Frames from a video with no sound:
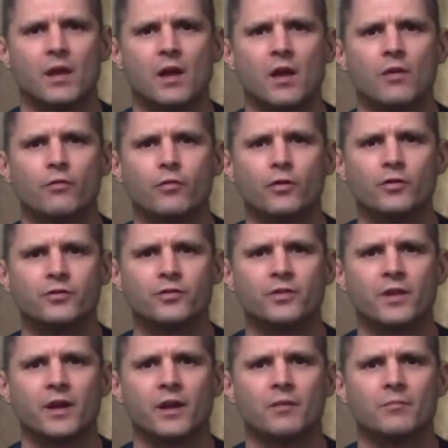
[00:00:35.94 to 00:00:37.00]
First
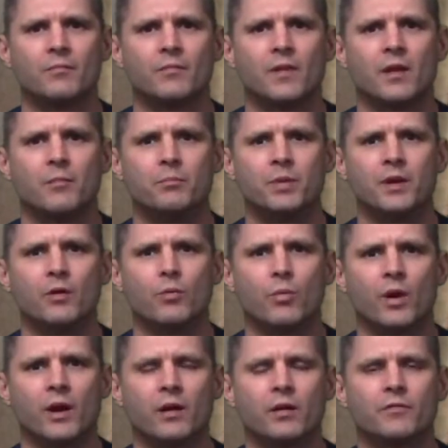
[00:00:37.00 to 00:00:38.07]
thing, be
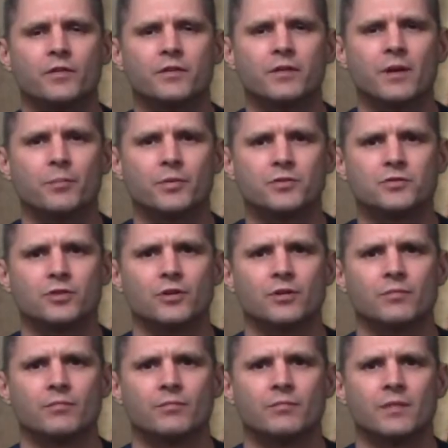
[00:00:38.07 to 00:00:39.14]
aware of the temperature.
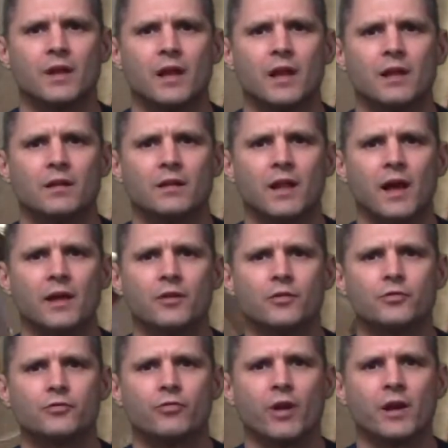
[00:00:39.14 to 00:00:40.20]

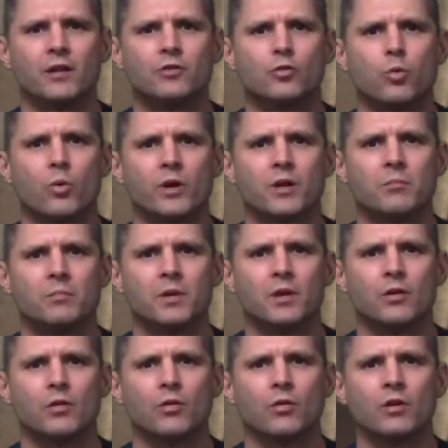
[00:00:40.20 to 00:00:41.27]
Liners rated 20 mil
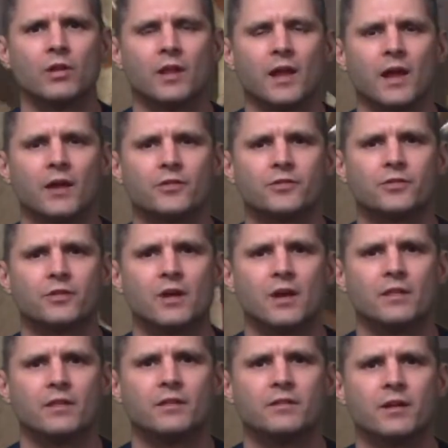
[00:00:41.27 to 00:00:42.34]
or less,
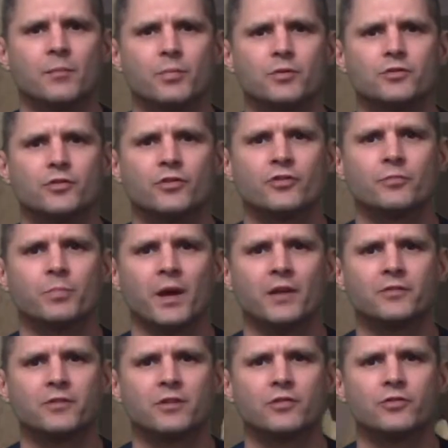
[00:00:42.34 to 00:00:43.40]
the temperature is
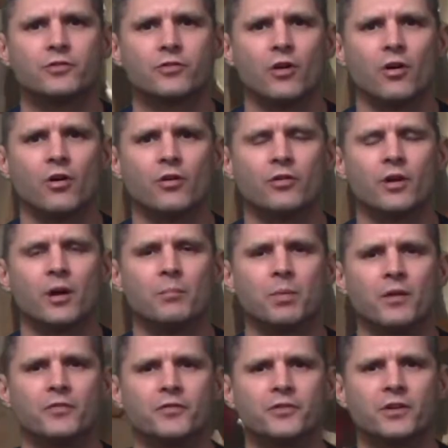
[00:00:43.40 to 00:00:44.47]
best installed
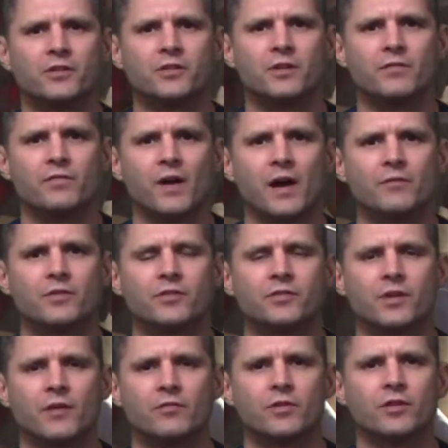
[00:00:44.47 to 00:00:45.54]
above 65 to
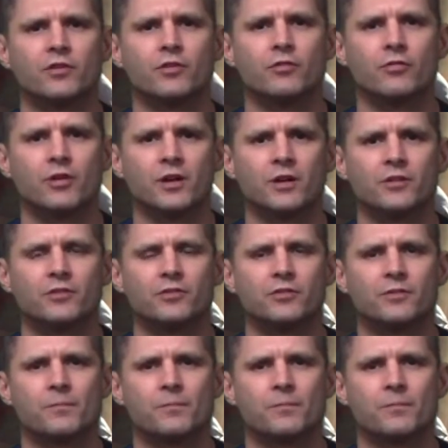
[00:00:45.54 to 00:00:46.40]
70 degrees.